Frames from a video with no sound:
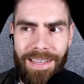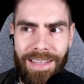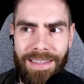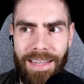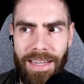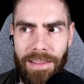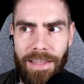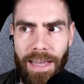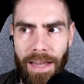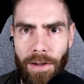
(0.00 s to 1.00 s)
they
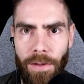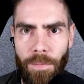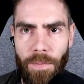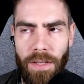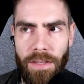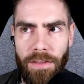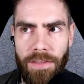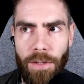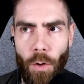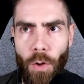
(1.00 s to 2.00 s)
they kind of
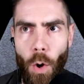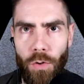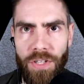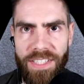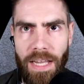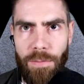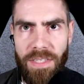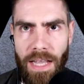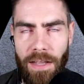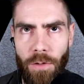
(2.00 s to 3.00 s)
they don't hold the same
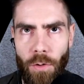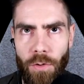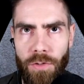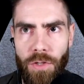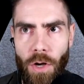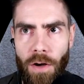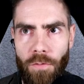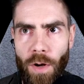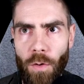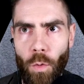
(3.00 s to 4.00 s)
standards of
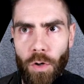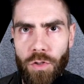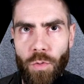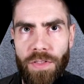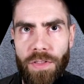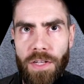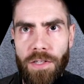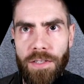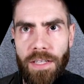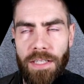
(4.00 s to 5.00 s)
what works, what
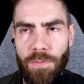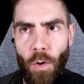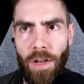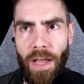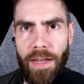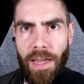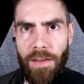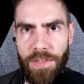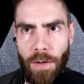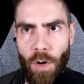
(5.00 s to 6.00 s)
doesn't. It's more like
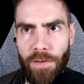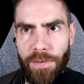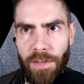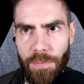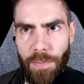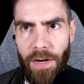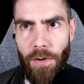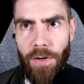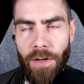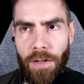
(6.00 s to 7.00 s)
if someone feels
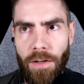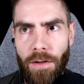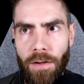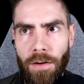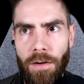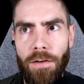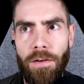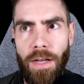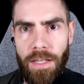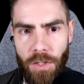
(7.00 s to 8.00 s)
better,
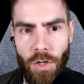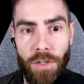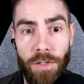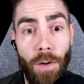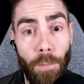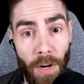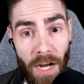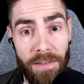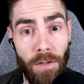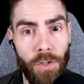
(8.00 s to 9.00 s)
it's good,
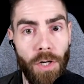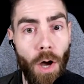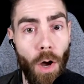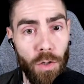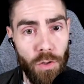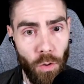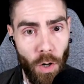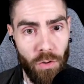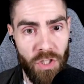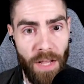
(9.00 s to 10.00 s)
but they're going to also
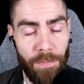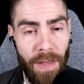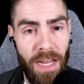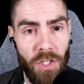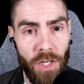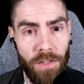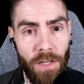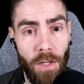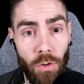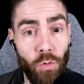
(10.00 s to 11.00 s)
coach that patient
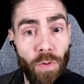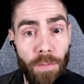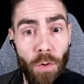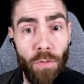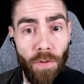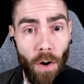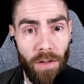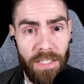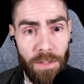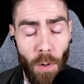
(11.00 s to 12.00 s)
to remove
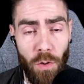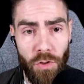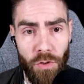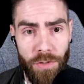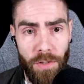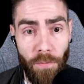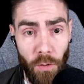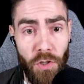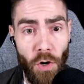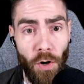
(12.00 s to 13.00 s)
all exposures
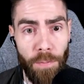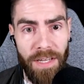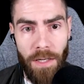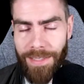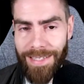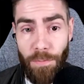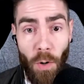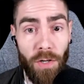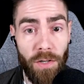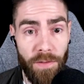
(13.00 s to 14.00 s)
for sure, because it's
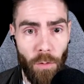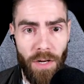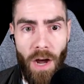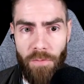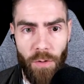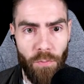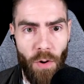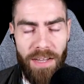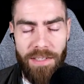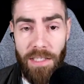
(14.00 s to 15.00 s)
part of their recovery
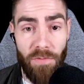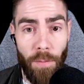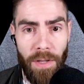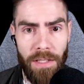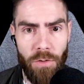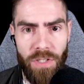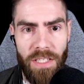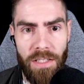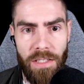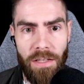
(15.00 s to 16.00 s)
process from
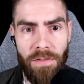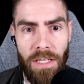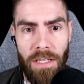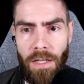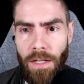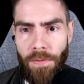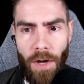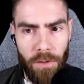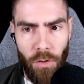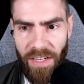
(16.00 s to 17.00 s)
electrosensitivity.
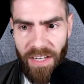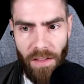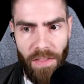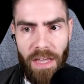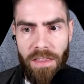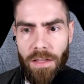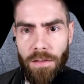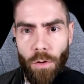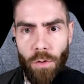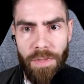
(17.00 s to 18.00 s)
Dr. Neil Nathan
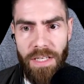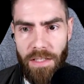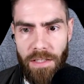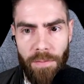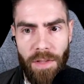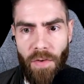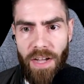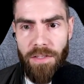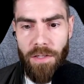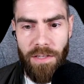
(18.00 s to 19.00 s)
told me that some
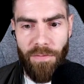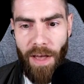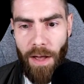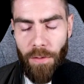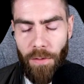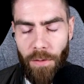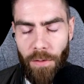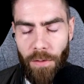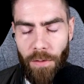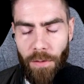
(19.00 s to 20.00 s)
devices he found
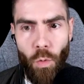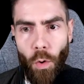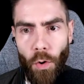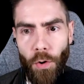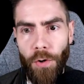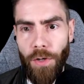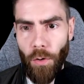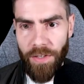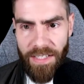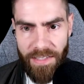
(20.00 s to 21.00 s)
do work
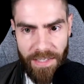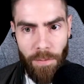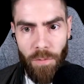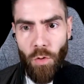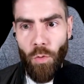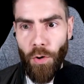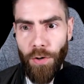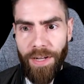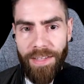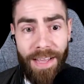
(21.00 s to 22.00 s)
or they seem to
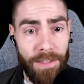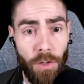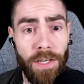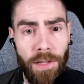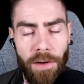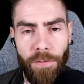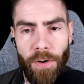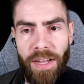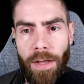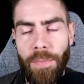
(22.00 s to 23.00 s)
work, and that's good enough
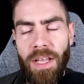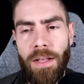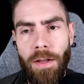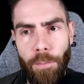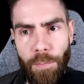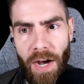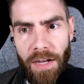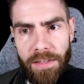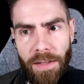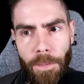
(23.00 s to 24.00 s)
for him.
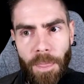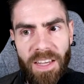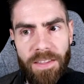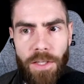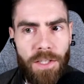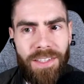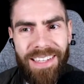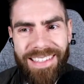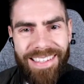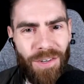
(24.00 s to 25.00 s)
But it doesn't
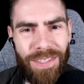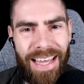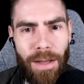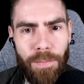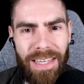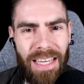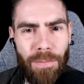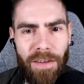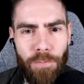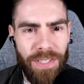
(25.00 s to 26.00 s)
consider them
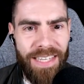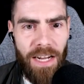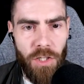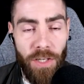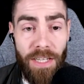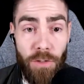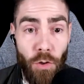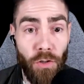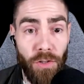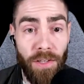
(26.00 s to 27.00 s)
EMF protection and
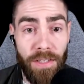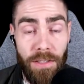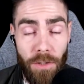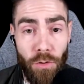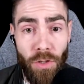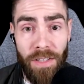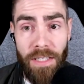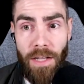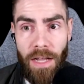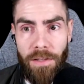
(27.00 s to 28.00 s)
certainly certainly
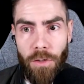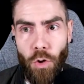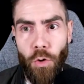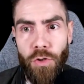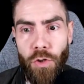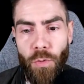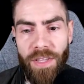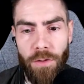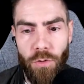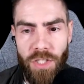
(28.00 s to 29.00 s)
not turn you
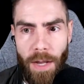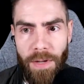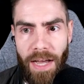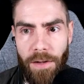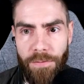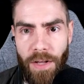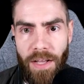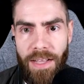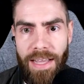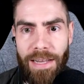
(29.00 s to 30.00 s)
into some kind of a
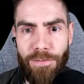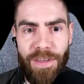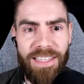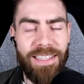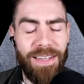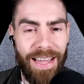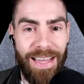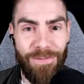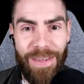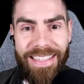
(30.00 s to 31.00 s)
invinci-
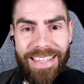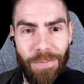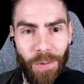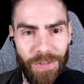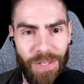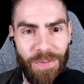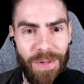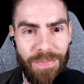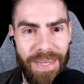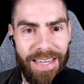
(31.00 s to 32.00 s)
invincible
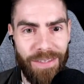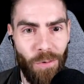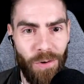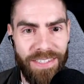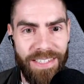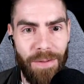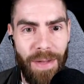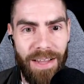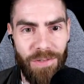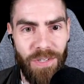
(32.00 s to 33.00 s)
human being towards
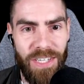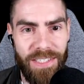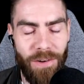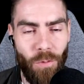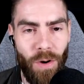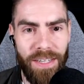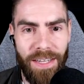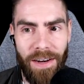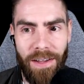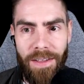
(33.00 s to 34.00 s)
EMS, which is one
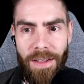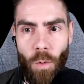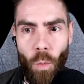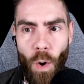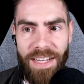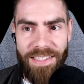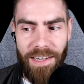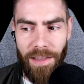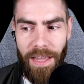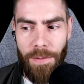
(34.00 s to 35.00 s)
kind of what is
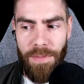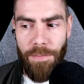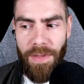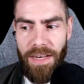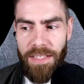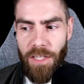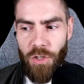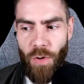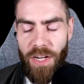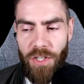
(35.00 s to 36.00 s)
claimed in many
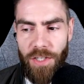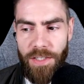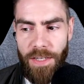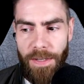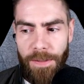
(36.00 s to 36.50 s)
situations.